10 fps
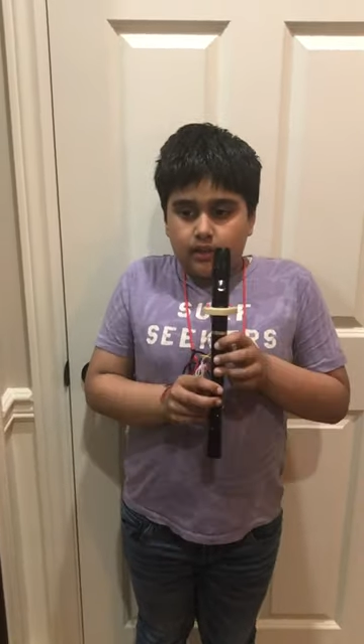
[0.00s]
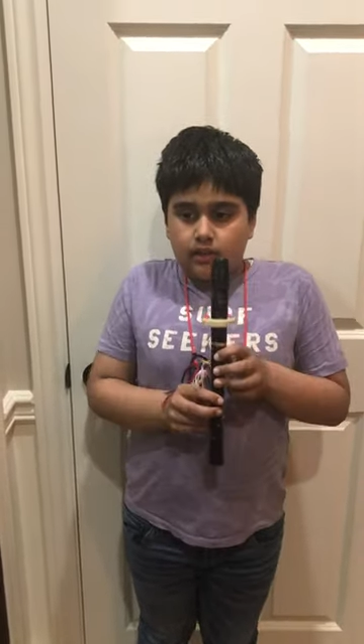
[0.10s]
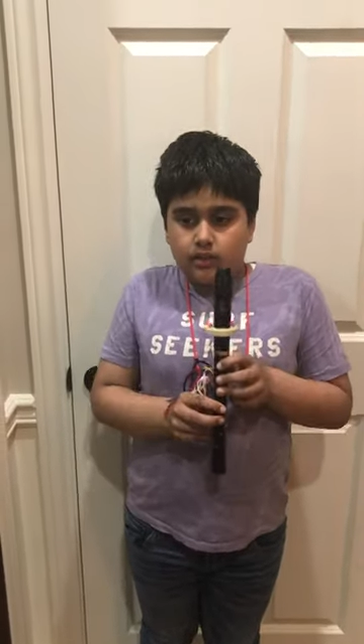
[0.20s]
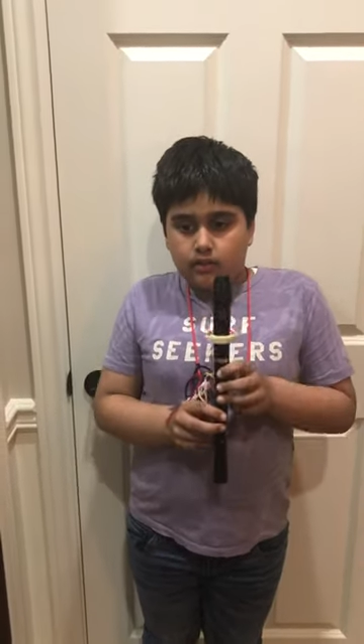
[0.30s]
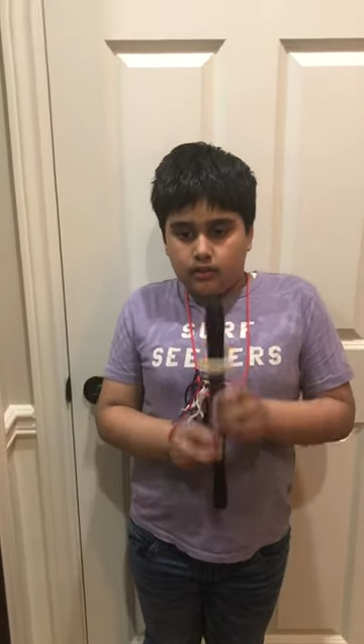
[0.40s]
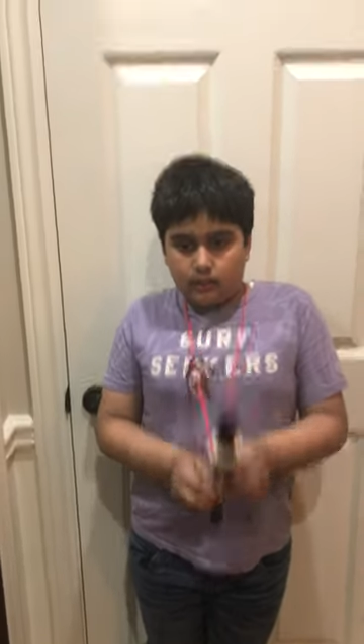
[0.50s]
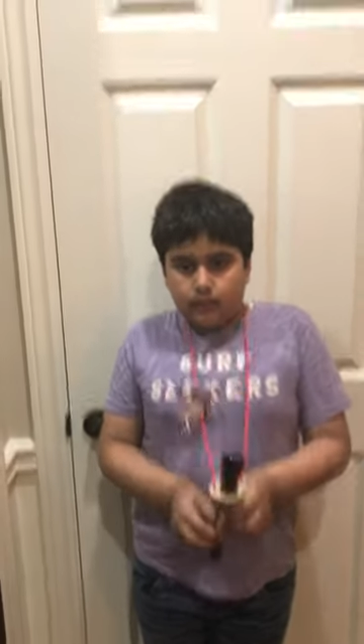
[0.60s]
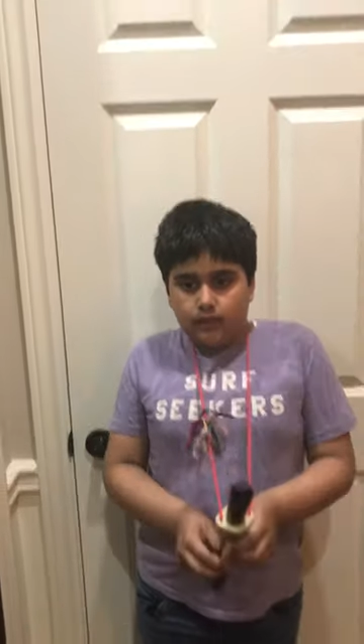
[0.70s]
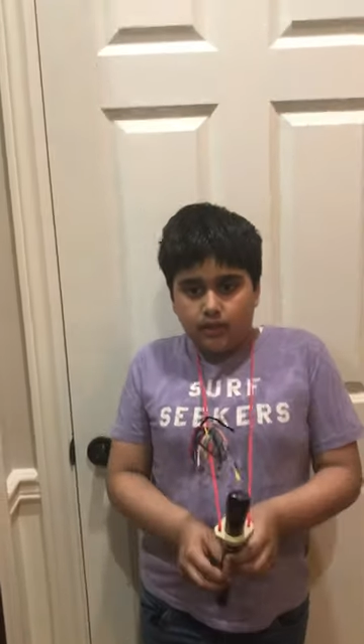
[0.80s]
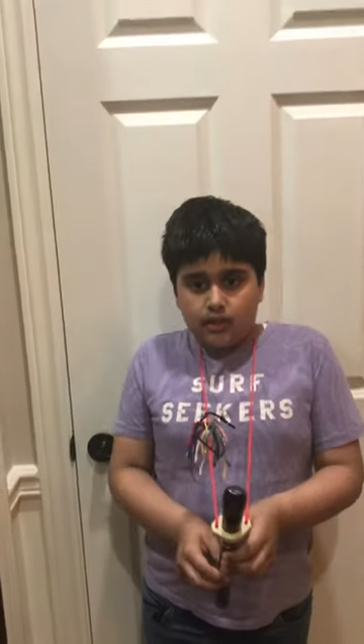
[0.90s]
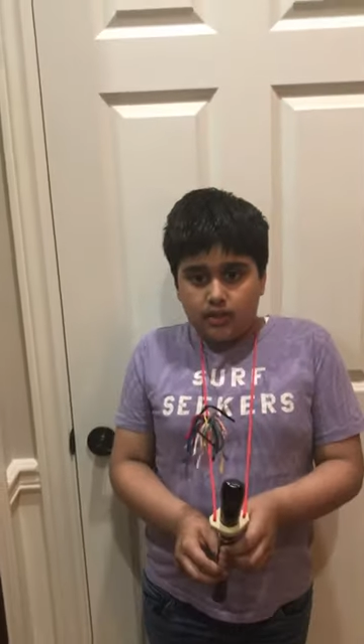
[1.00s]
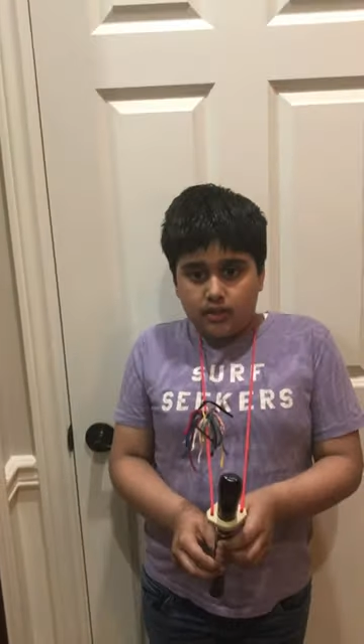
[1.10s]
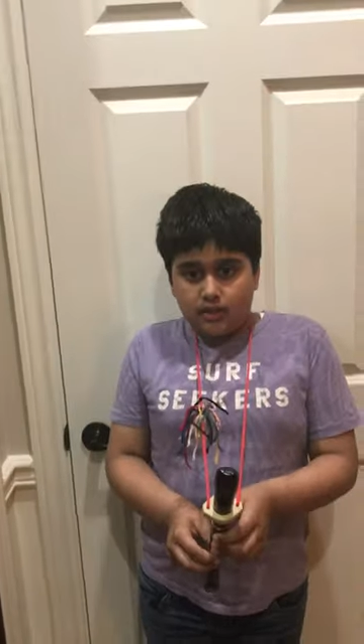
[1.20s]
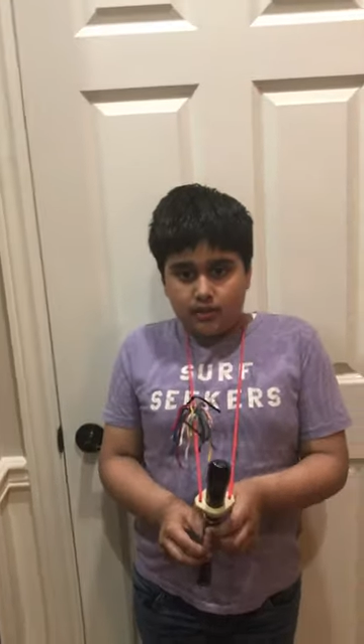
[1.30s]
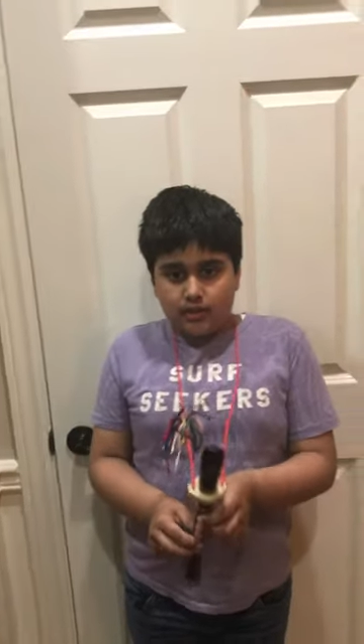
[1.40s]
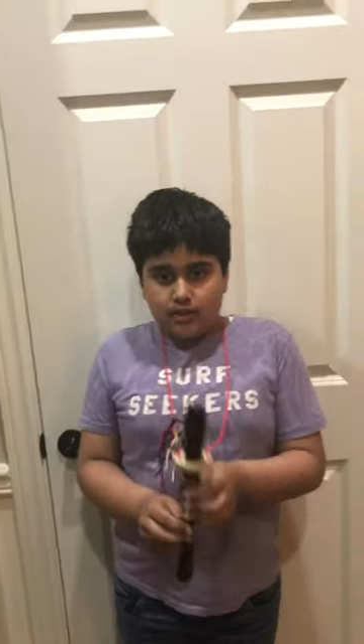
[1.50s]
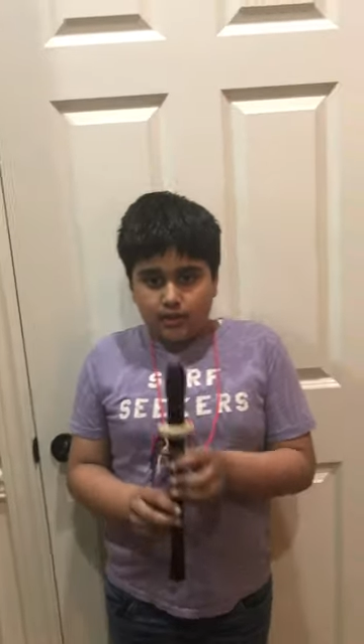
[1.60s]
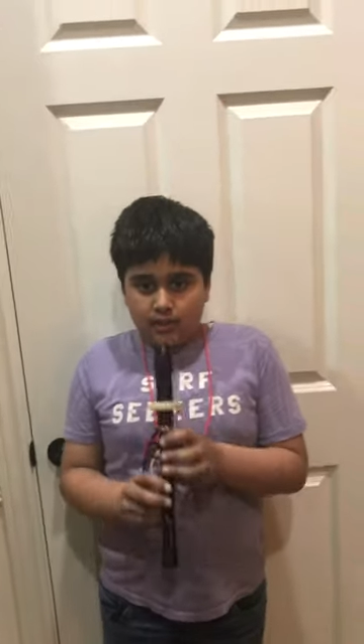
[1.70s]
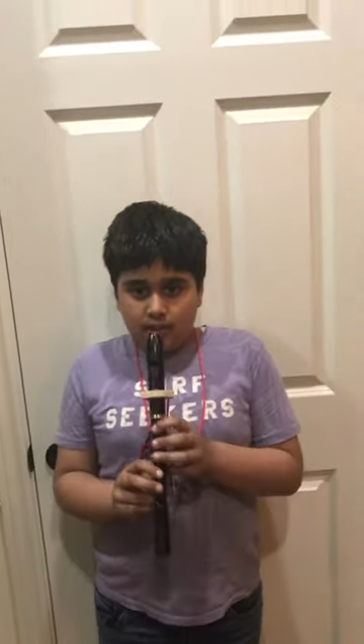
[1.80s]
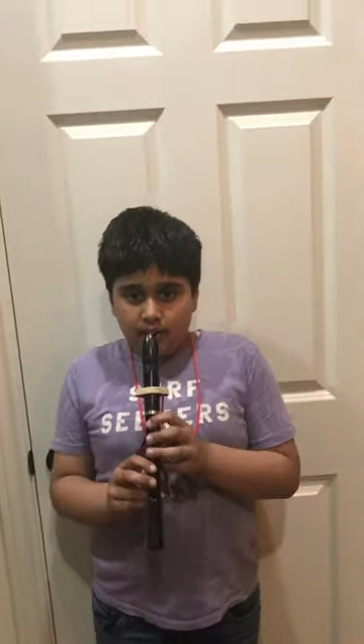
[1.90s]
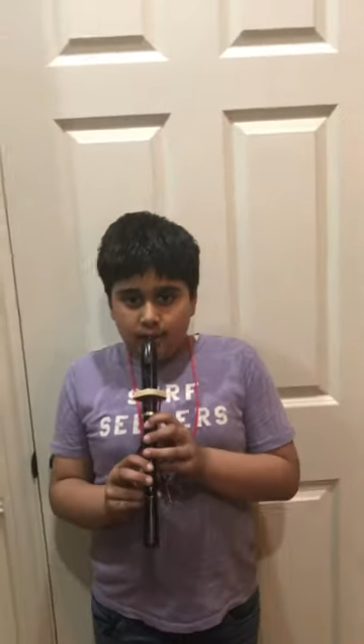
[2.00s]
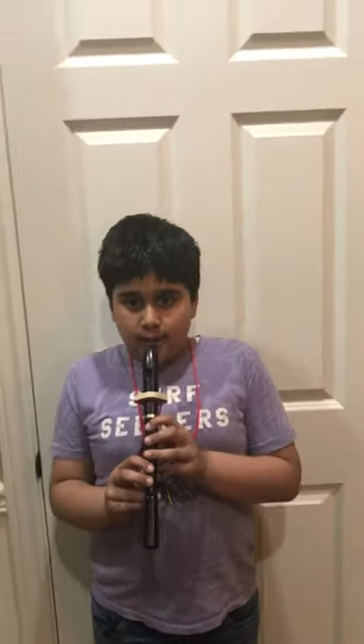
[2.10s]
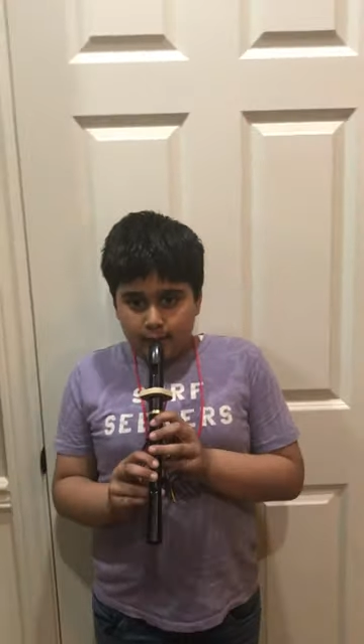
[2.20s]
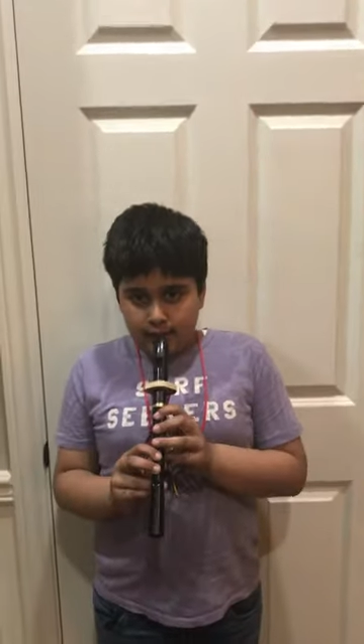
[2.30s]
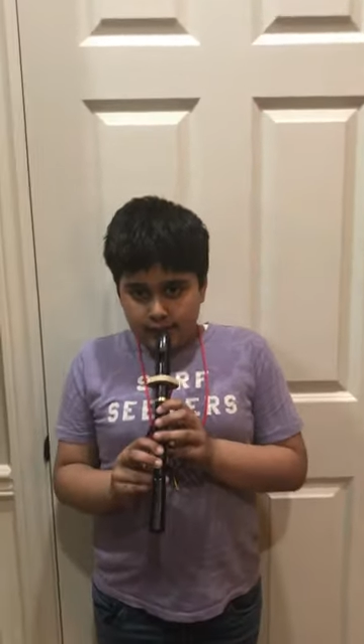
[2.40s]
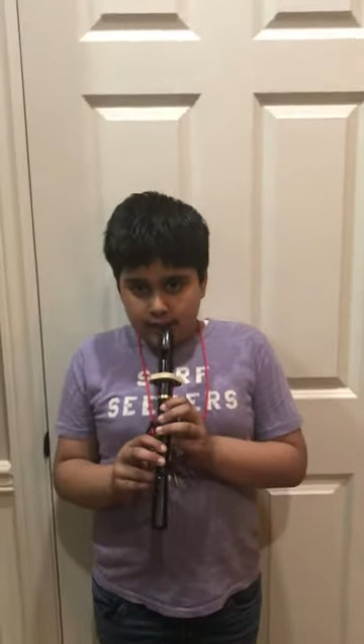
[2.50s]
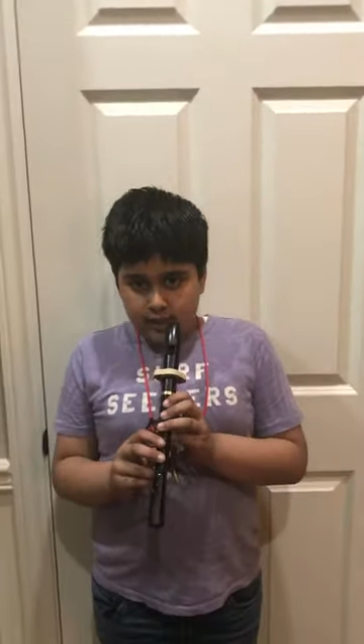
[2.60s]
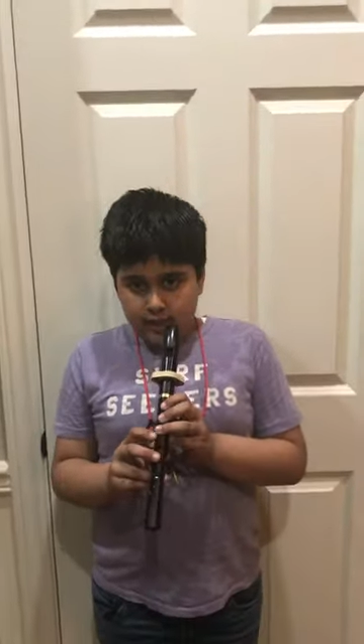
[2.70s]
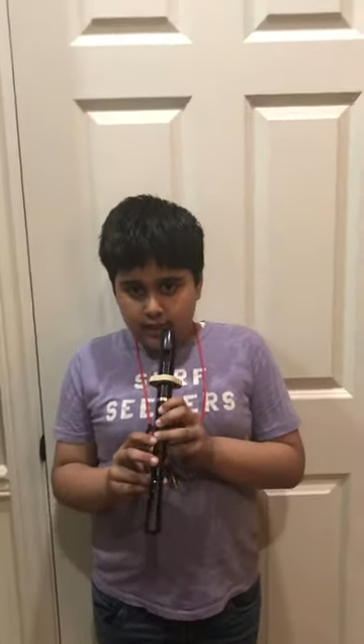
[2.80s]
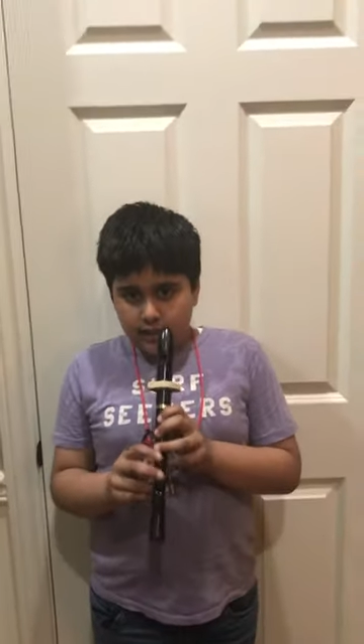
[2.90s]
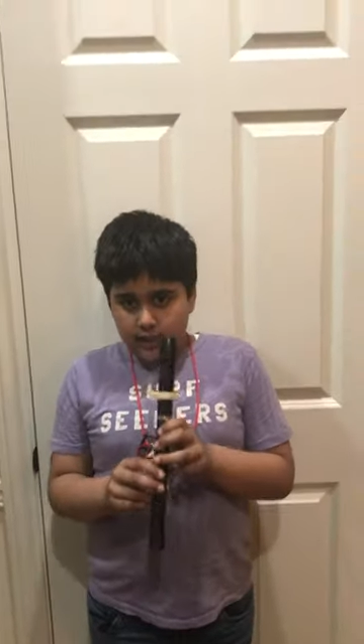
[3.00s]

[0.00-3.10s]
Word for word: So our first notes are E, G,